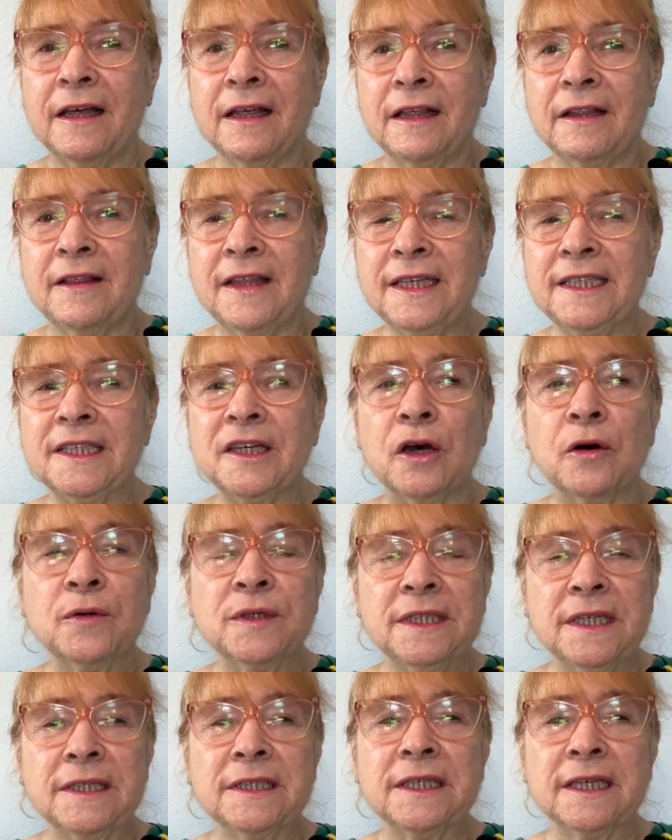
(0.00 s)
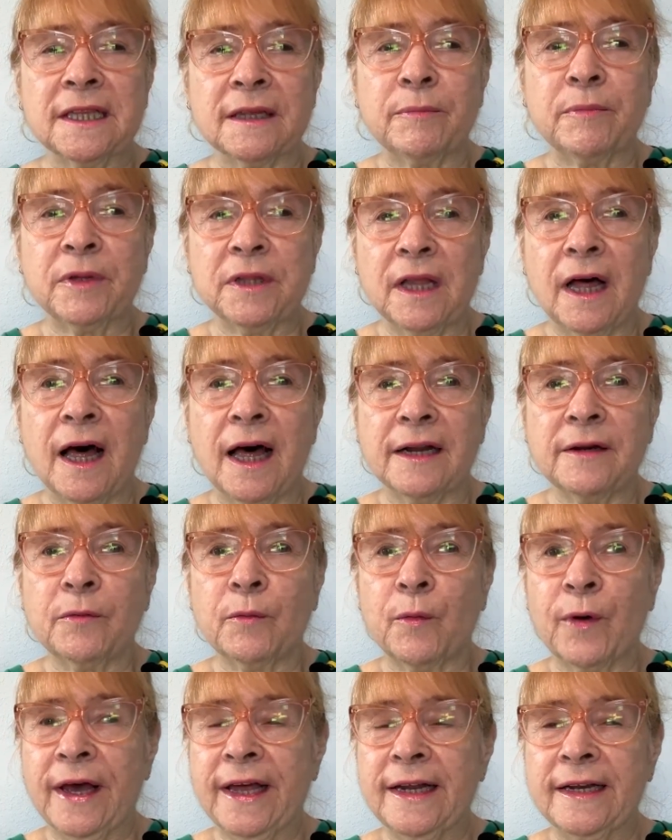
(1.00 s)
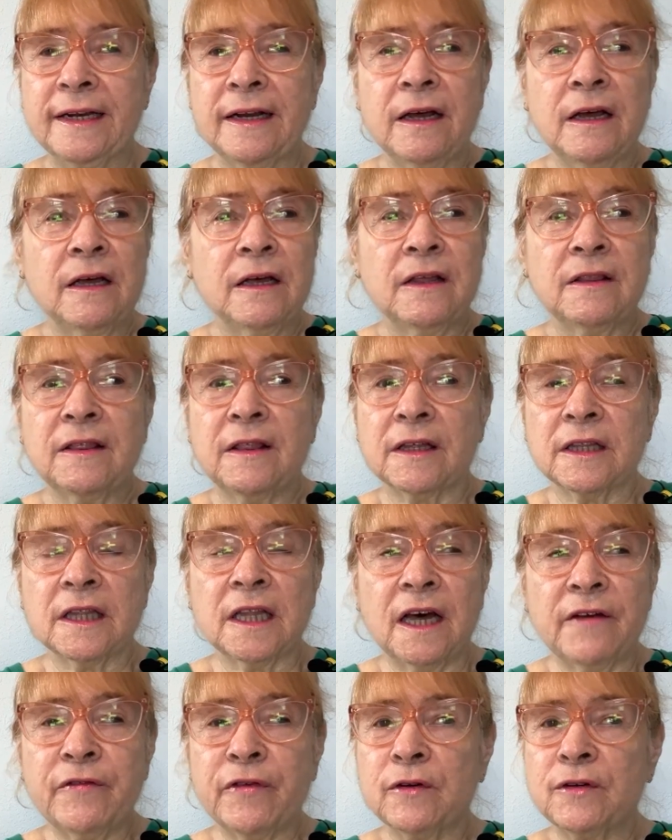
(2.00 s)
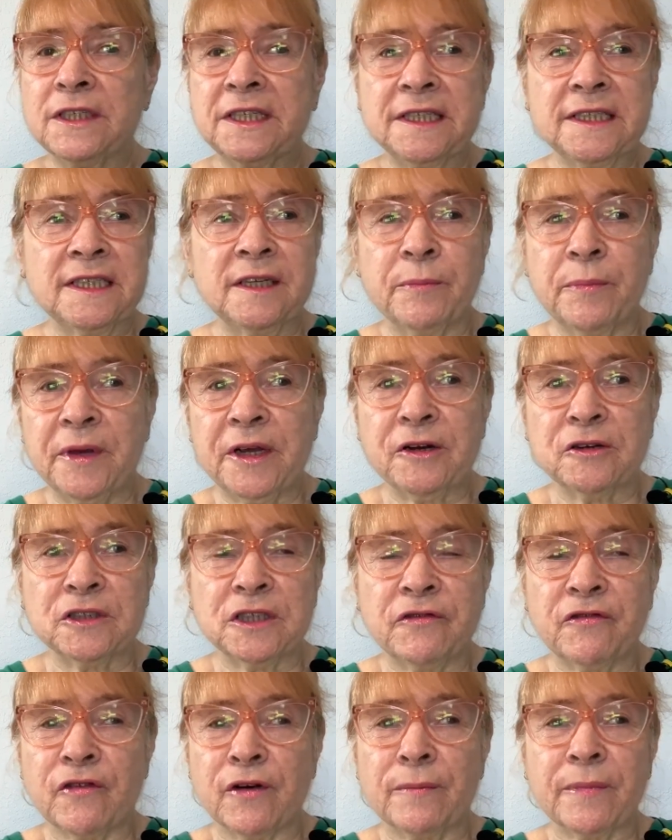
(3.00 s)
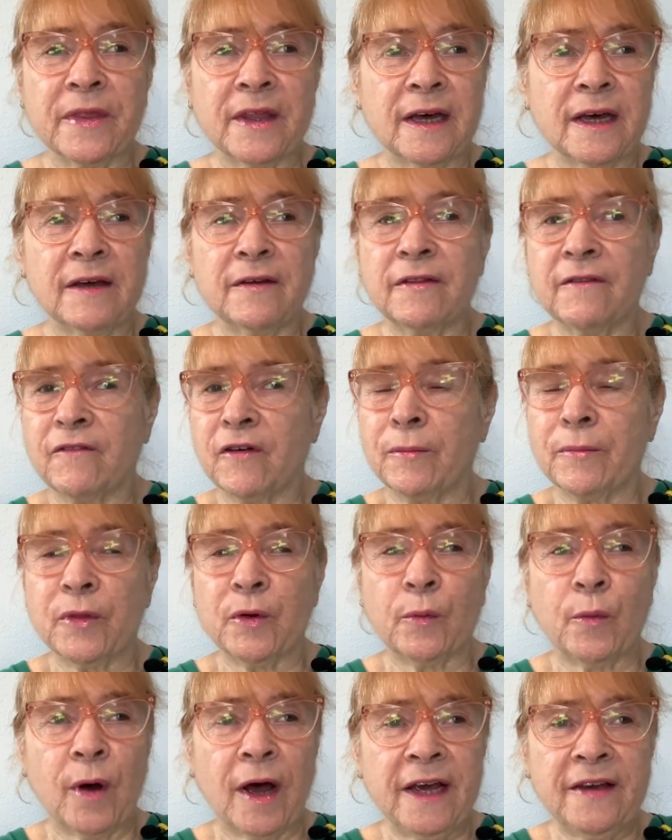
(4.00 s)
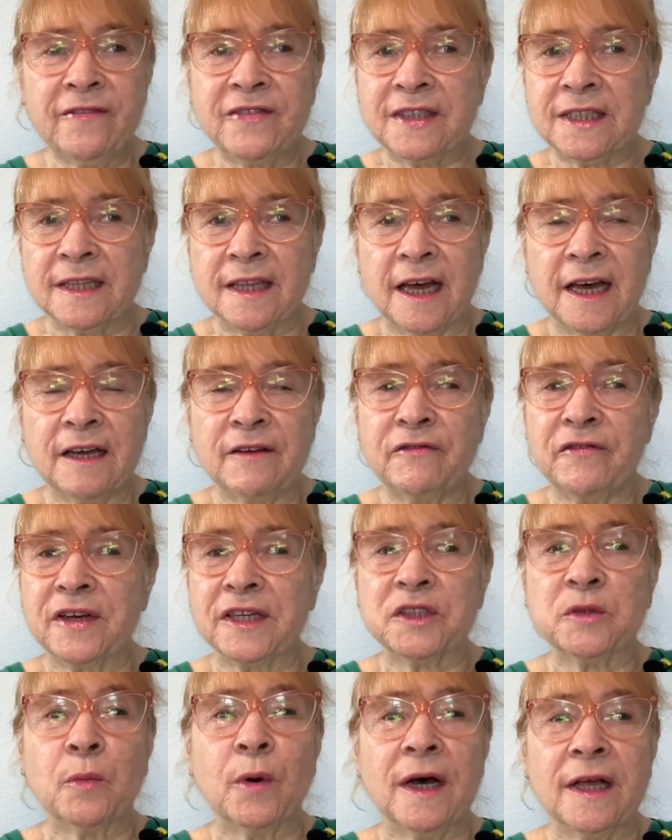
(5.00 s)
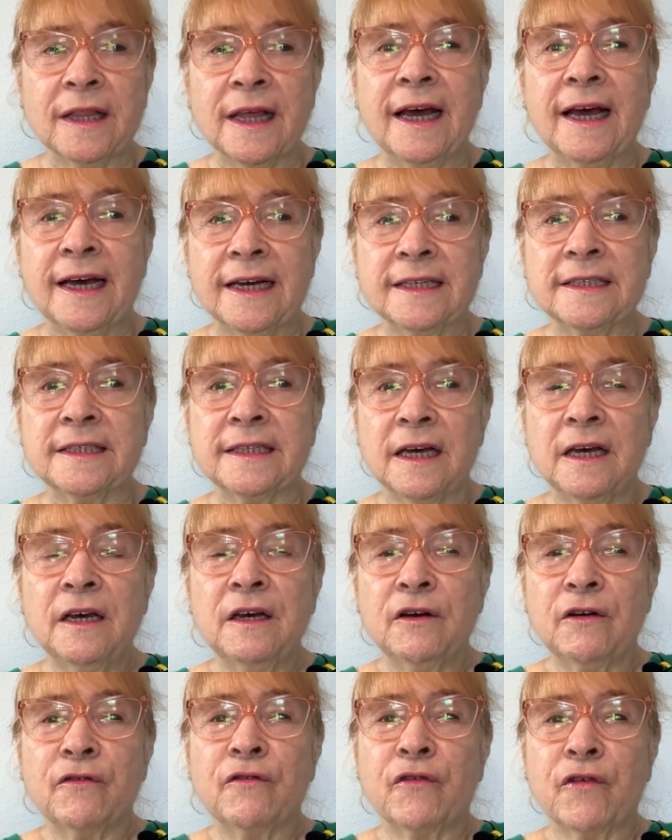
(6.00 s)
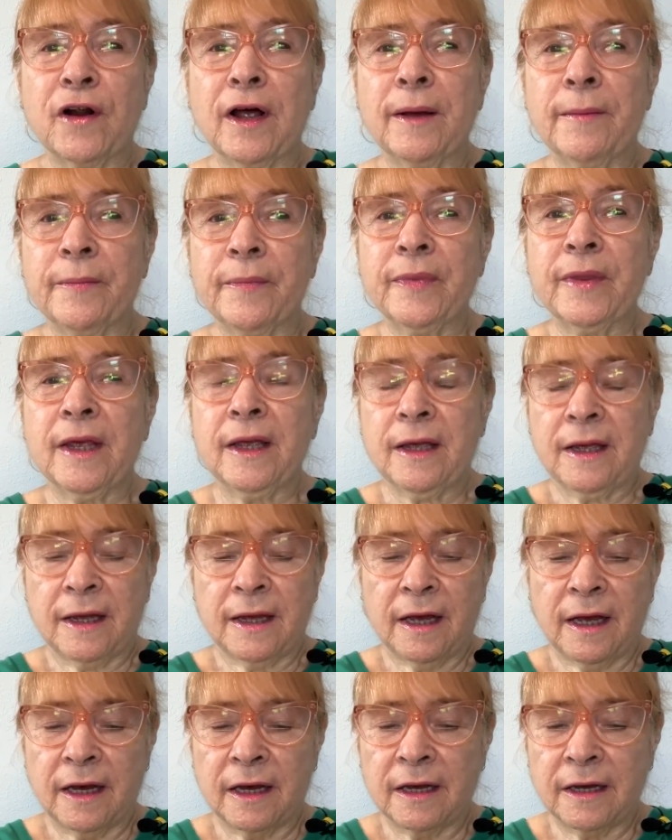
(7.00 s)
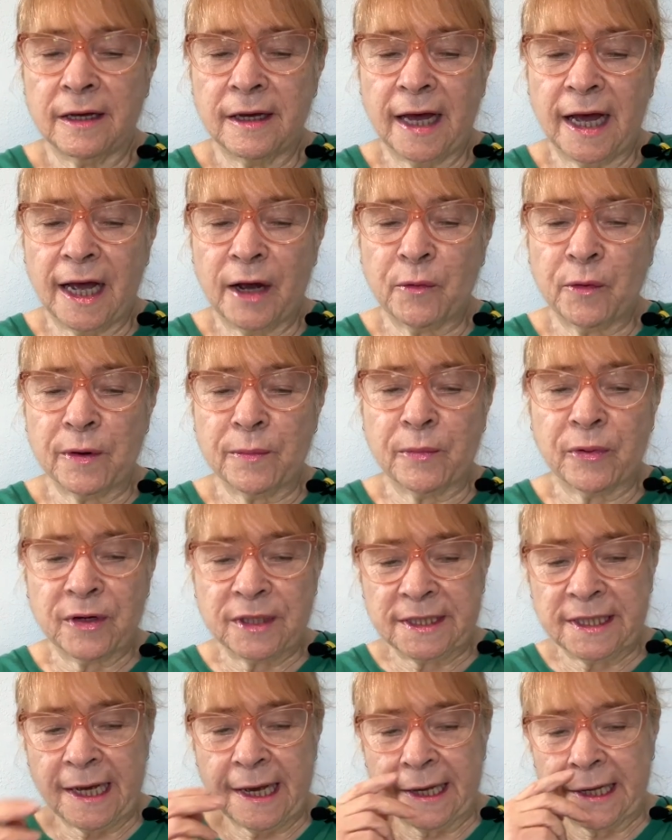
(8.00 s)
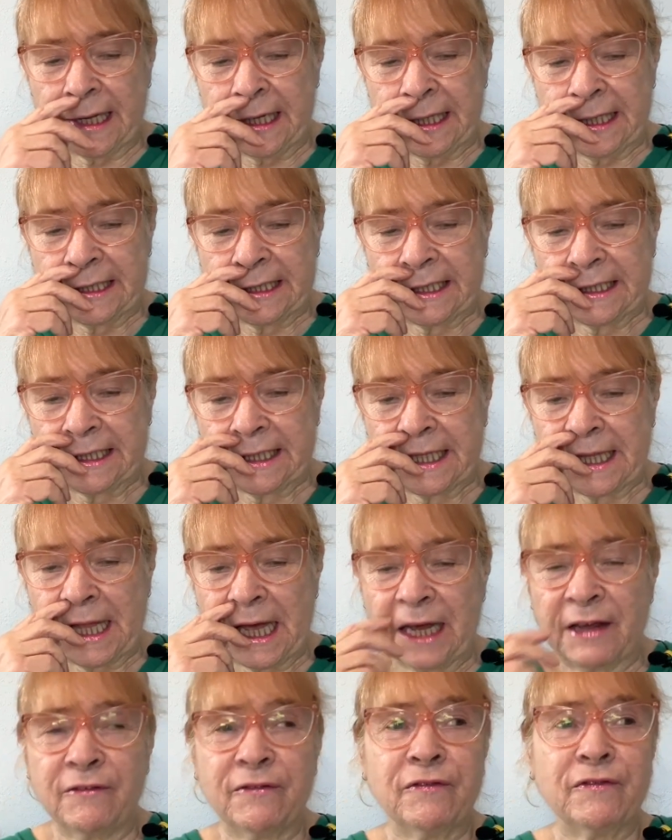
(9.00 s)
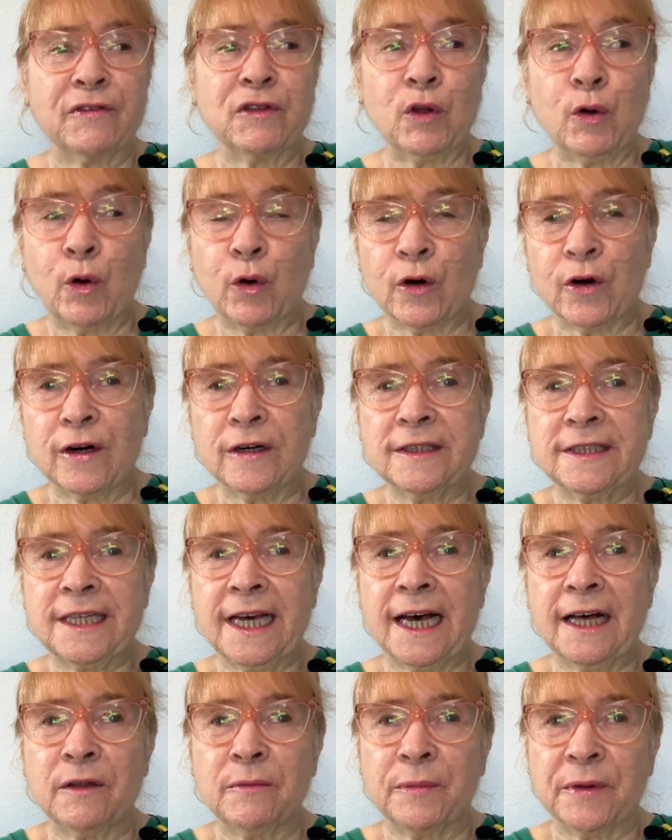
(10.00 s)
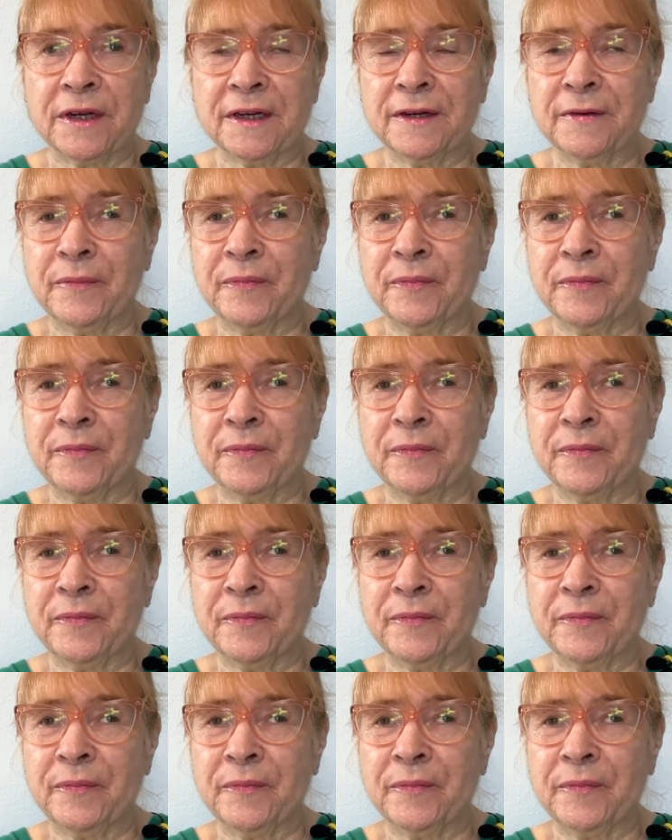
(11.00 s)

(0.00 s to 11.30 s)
this goes into the plot when the lover disappears from the wife's life, as well as from our protagonist's life, Flora Talbot.